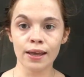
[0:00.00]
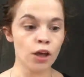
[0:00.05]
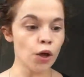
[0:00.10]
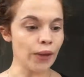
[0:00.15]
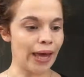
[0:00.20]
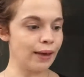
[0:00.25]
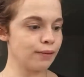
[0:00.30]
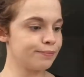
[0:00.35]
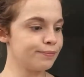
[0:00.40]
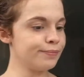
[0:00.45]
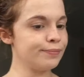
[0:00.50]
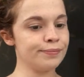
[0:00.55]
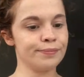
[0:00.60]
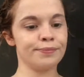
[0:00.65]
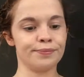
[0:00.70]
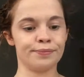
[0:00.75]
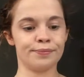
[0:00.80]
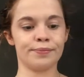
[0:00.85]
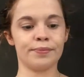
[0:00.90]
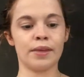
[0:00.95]
Okay.
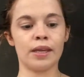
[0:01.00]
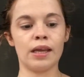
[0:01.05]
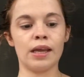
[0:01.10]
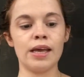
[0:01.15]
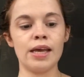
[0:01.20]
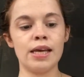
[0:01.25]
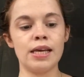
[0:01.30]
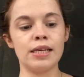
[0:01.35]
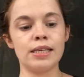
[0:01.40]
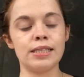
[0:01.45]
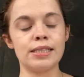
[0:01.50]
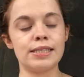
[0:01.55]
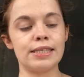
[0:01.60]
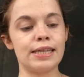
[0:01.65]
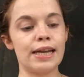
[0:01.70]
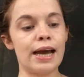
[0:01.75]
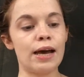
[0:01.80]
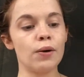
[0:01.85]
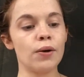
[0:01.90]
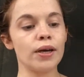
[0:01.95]
So
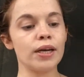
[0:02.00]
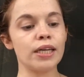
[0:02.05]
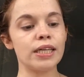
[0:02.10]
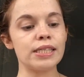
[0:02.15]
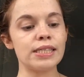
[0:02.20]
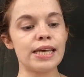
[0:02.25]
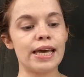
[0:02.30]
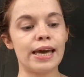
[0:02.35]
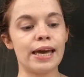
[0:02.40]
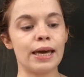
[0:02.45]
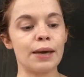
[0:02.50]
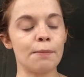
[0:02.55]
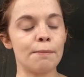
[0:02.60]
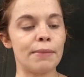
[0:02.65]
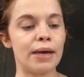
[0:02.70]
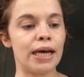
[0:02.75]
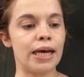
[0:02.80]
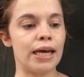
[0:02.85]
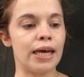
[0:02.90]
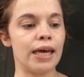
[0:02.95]
now I'm going to take
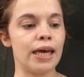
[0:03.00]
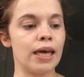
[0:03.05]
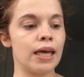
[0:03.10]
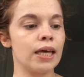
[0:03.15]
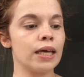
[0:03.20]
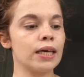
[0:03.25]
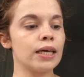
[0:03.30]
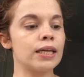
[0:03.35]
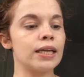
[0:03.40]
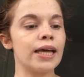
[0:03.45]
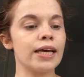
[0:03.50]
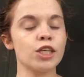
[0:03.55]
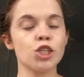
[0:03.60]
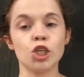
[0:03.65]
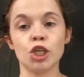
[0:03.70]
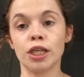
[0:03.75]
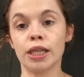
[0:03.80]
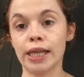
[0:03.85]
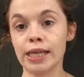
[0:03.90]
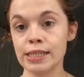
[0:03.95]
my
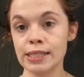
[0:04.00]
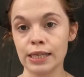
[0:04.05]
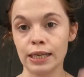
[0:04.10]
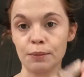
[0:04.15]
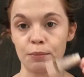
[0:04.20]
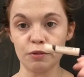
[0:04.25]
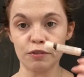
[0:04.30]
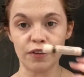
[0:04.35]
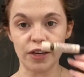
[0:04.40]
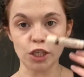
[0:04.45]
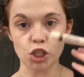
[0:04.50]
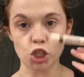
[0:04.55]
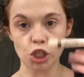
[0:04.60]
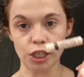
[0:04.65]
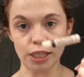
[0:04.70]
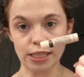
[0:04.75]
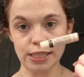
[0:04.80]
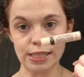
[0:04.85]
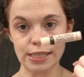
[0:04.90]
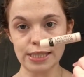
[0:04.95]
Collection Lasting
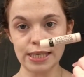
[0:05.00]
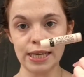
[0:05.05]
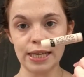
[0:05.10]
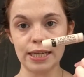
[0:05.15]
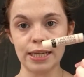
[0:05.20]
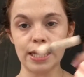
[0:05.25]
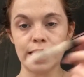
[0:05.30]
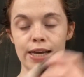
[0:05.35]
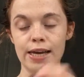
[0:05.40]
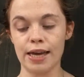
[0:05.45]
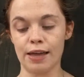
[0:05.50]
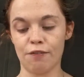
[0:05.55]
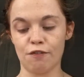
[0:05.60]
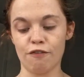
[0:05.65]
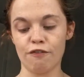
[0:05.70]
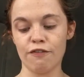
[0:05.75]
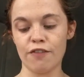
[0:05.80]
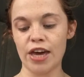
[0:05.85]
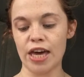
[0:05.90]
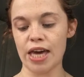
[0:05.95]
Perfection Concealer in
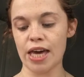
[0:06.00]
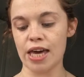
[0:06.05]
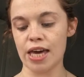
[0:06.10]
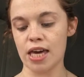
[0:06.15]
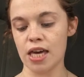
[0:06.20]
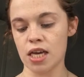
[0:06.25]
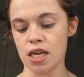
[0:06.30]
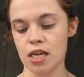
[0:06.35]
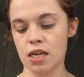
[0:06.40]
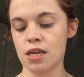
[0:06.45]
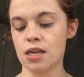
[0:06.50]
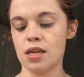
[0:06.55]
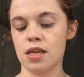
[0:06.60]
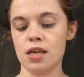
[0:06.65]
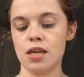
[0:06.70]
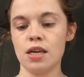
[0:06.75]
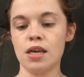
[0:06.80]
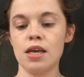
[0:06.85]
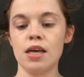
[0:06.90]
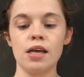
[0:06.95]
Fair,
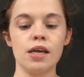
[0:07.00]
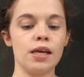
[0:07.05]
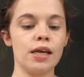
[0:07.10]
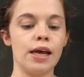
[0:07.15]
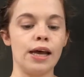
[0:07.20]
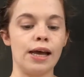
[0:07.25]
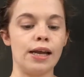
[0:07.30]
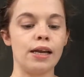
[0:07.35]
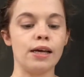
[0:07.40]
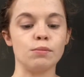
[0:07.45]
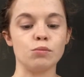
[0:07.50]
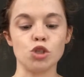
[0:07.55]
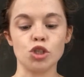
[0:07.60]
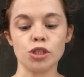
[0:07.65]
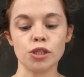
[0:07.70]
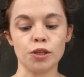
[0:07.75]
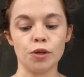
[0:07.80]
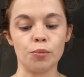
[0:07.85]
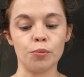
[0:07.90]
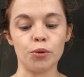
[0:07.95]
and I'm
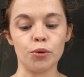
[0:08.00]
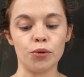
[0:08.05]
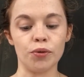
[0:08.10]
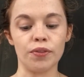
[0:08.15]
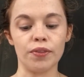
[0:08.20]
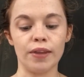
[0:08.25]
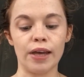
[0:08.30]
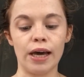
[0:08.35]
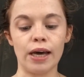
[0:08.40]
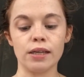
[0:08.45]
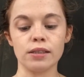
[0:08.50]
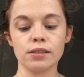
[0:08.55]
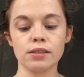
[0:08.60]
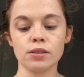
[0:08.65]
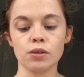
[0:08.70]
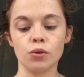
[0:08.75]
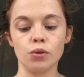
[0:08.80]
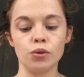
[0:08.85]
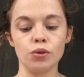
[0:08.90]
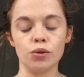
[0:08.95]
just going to put
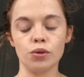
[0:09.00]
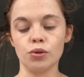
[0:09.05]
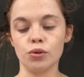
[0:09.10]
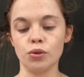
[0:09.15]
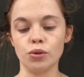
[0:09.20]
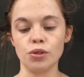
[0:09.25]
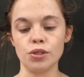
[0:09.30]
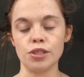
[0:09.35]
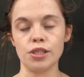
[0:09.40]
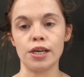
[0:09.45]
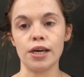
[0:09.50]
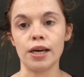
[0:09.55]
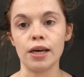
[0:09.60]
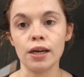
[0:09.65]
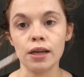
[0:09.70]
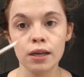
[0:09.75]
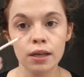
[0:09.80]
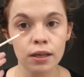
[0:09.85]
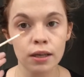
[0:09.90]
that under